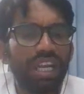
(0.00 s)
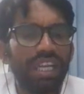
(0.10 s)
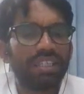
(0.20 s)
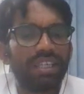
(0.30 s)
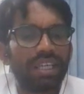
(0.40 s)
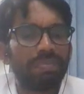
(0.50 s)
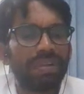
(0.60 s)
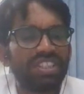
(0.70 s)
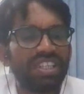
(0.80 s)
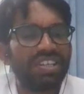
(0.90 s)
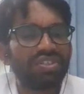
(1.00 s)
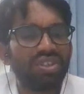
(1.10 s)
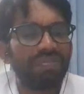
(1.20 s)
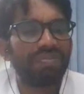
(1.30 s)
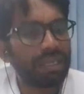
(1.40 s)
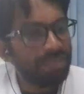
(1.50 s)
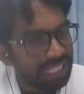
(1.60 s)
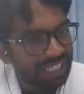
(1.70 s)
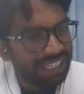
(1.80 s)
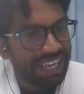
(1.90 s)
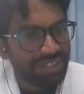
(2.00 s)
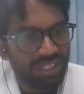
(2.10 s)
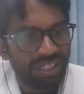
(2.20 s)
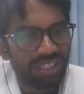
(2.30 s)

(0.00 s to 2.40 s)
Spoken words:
representation of a chemical reaction